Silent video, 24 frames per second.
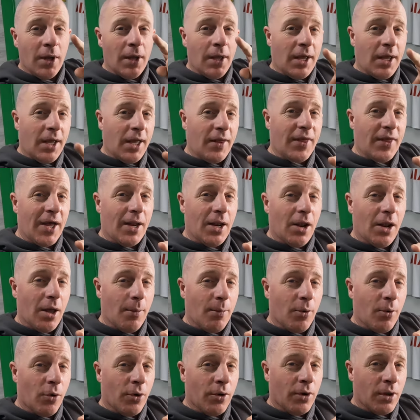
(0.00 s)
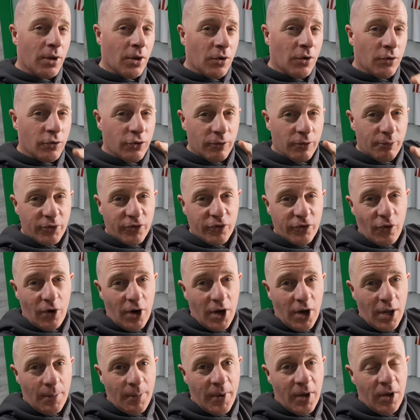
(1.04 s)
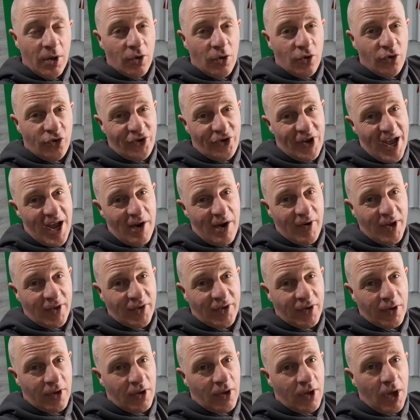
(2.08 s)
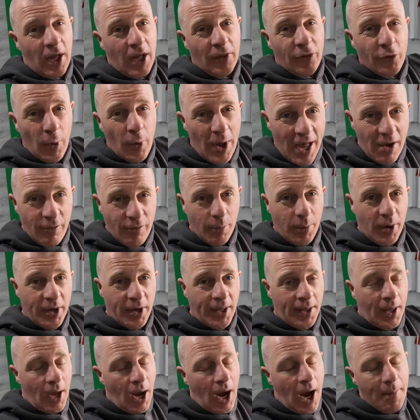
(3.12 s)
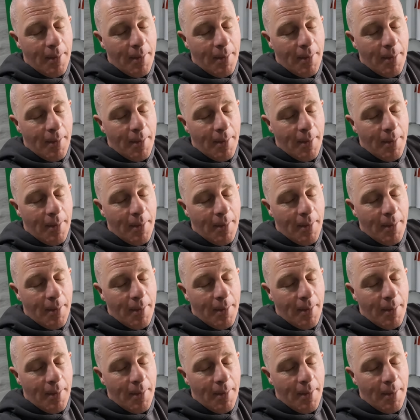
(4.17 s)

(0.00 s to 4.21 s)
Hit that like button, subscribe, share it to everybody.